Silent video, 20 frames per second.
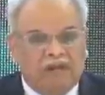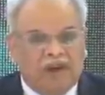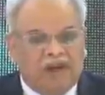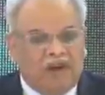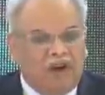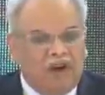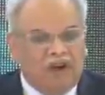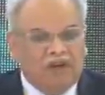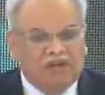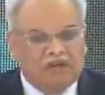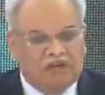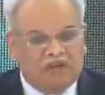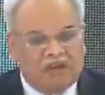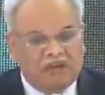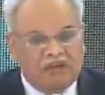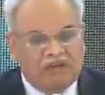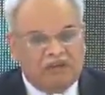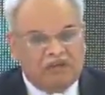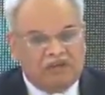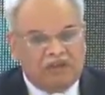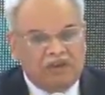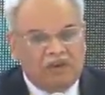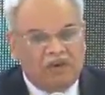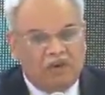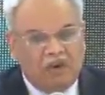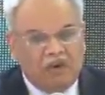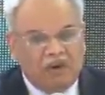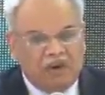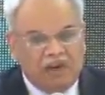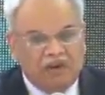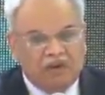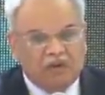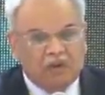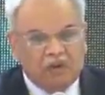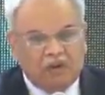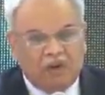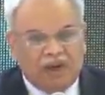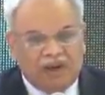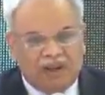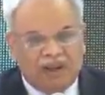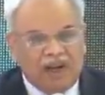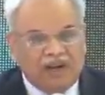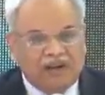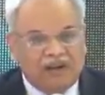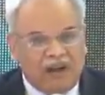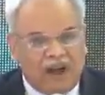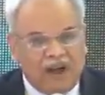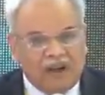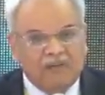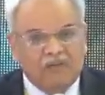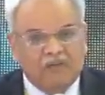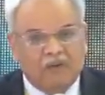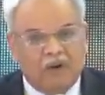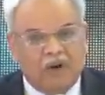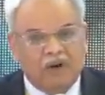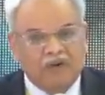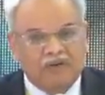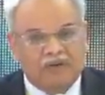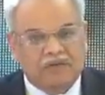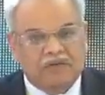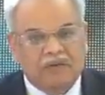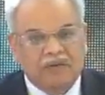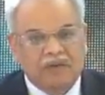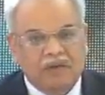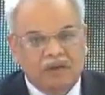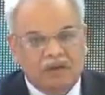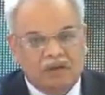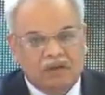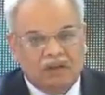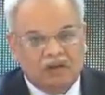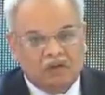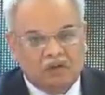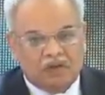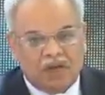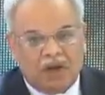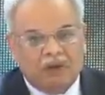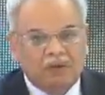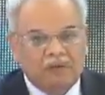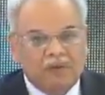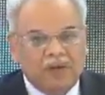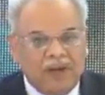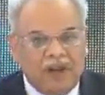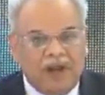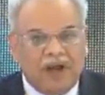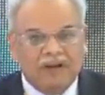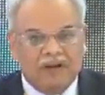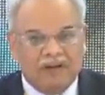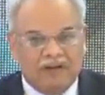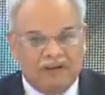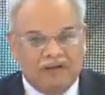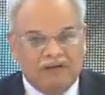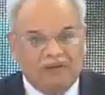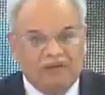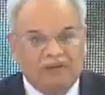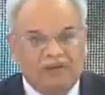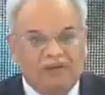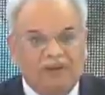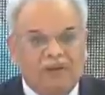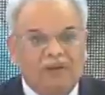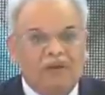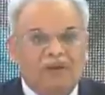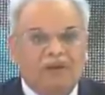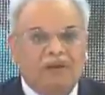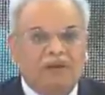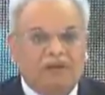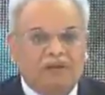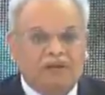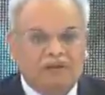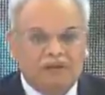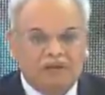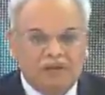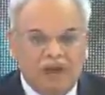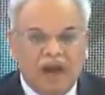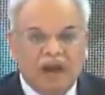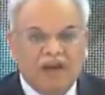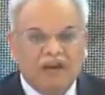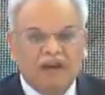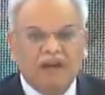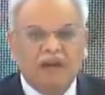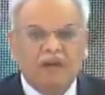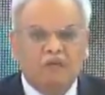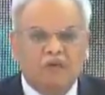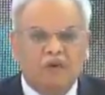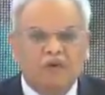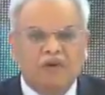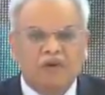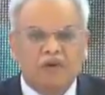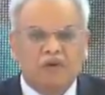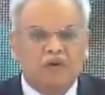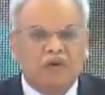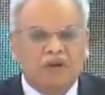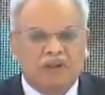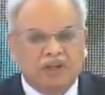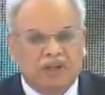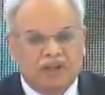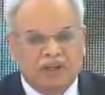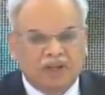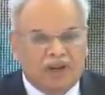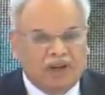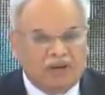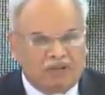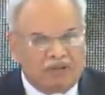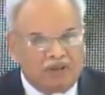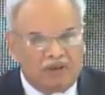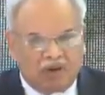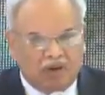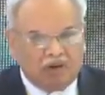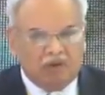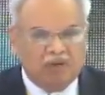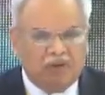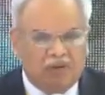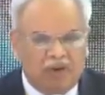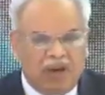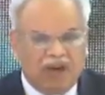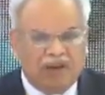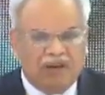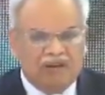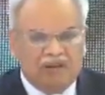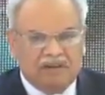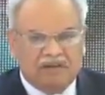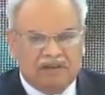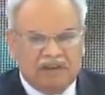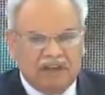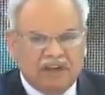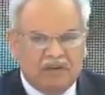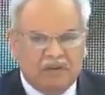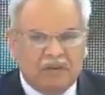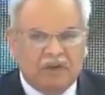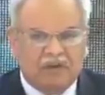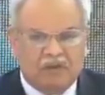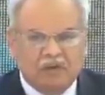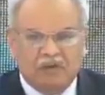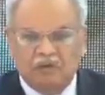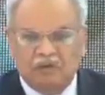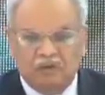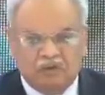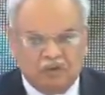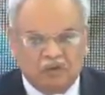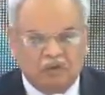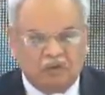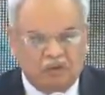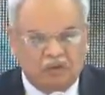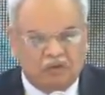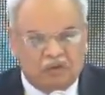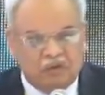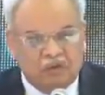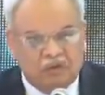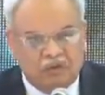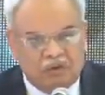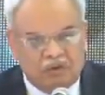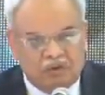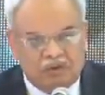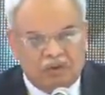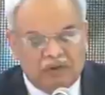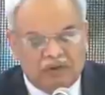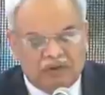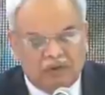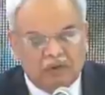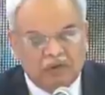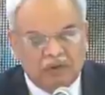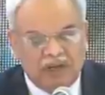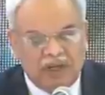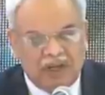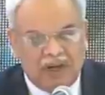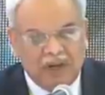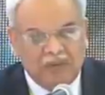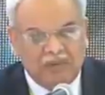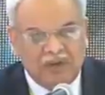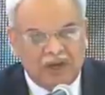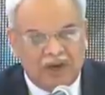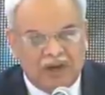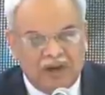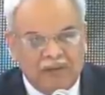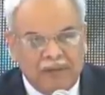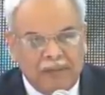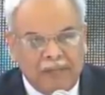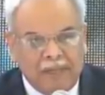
Because the whole issue at that time was Osama bin Laden, handing him over to a third country, not to United States, but to, to, to uh, Saudi Arabia.